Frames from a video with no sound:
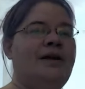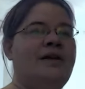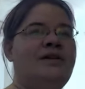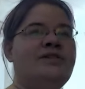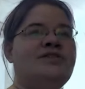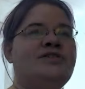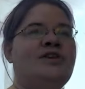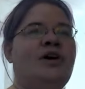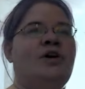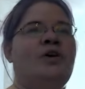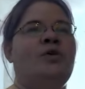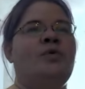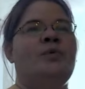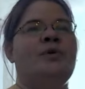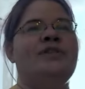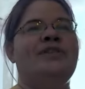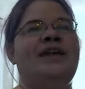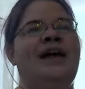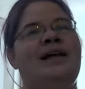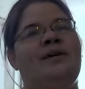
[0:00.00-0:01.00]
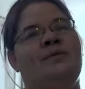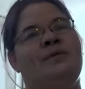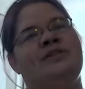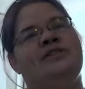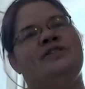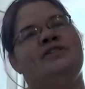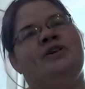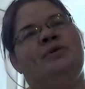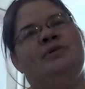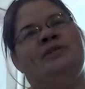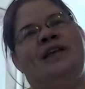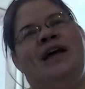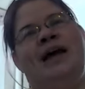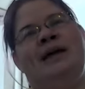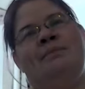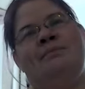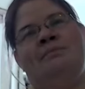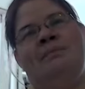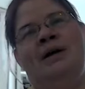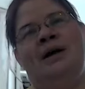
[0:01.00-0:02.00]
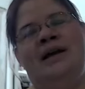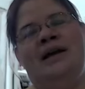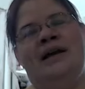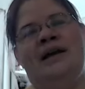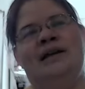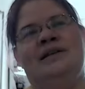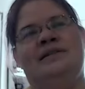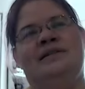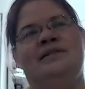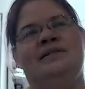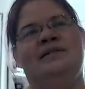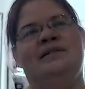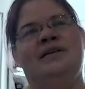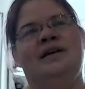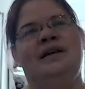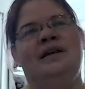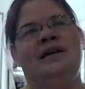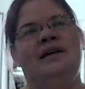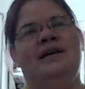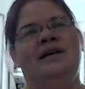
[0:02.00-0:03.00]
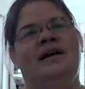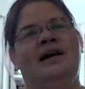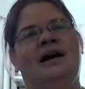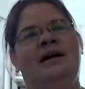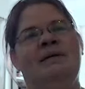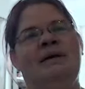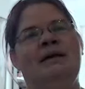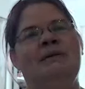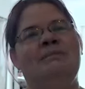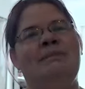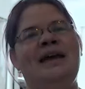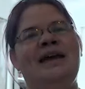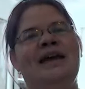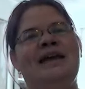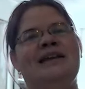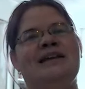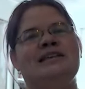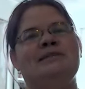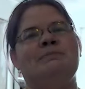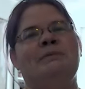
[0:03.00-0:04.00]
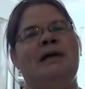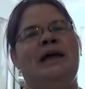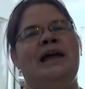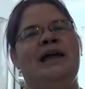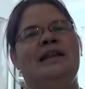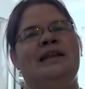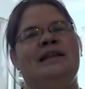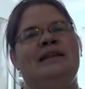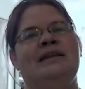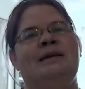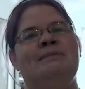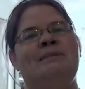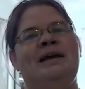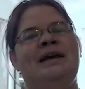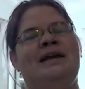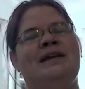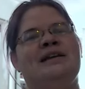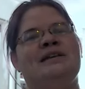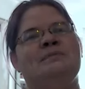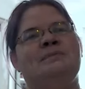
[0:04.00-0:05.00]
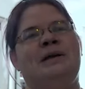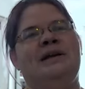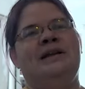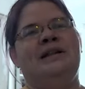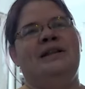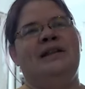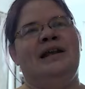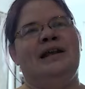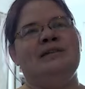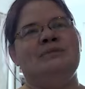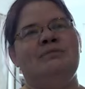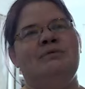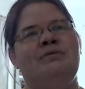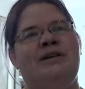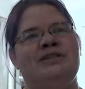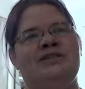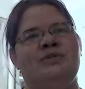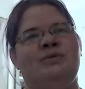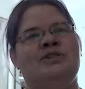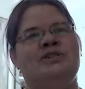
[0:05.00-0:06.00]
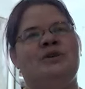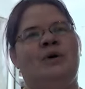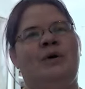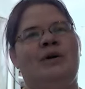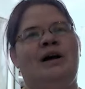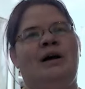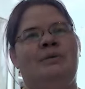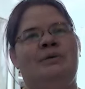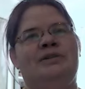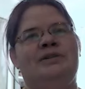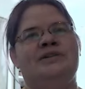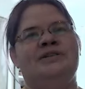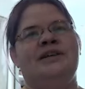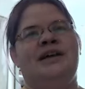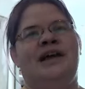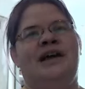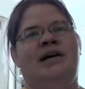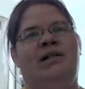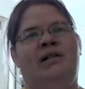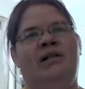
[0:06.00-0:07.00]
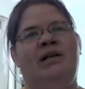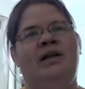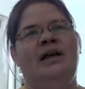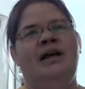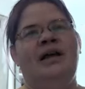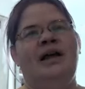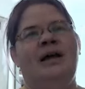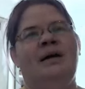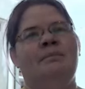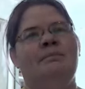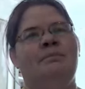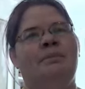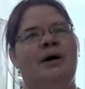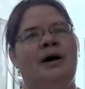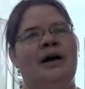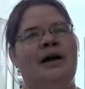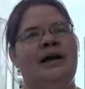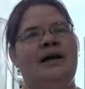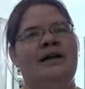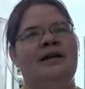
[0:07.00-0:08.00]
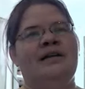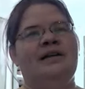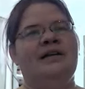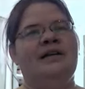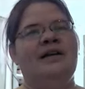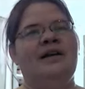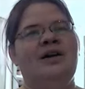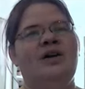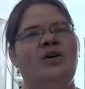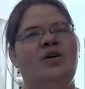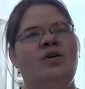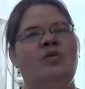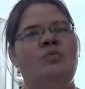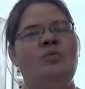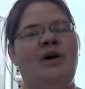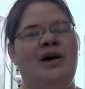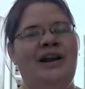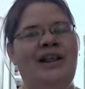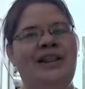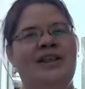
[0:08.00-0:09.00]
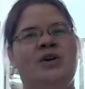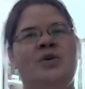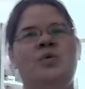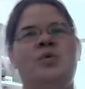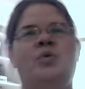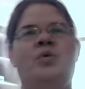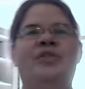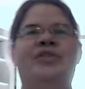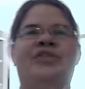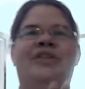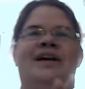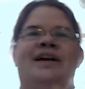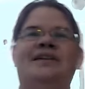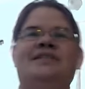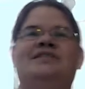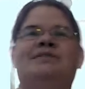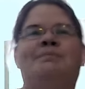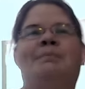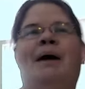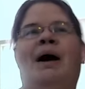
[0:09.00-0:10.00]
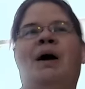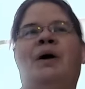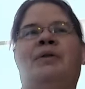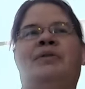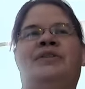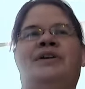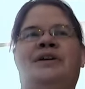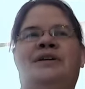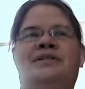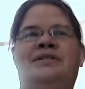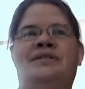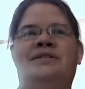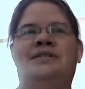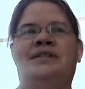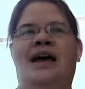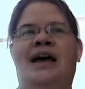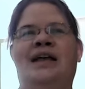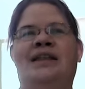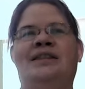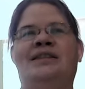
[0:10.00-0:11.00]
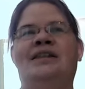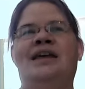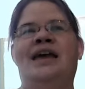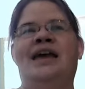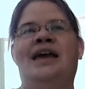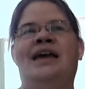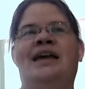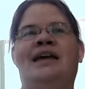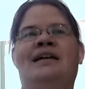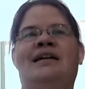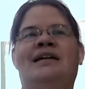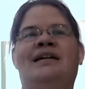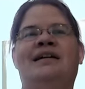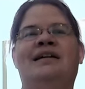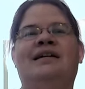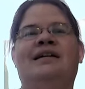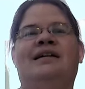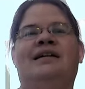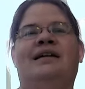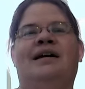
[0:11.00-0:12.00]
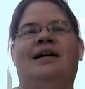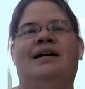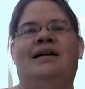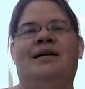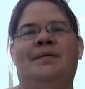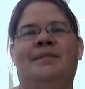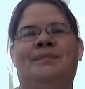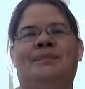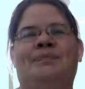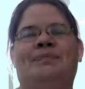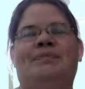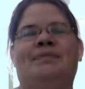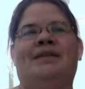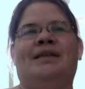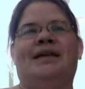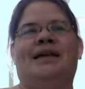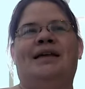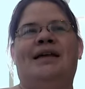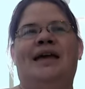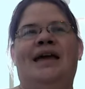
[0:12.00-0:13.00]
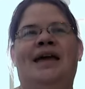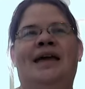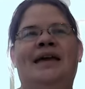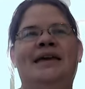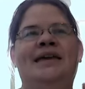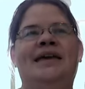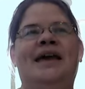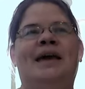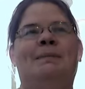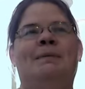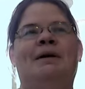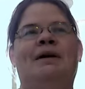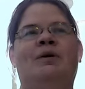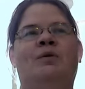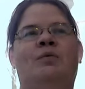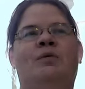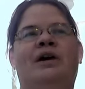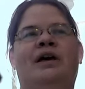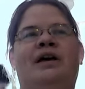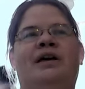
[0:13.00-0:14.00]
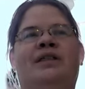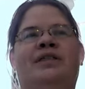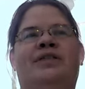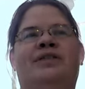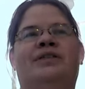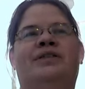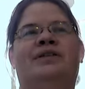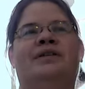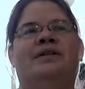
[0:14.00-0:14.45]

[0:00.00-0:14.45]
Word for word: so with that with so with that in mind, uh, it may get explained. It may get explained in the next movie as to what's going on with this tail. But one of the cool things about this is that they, um, in keeping with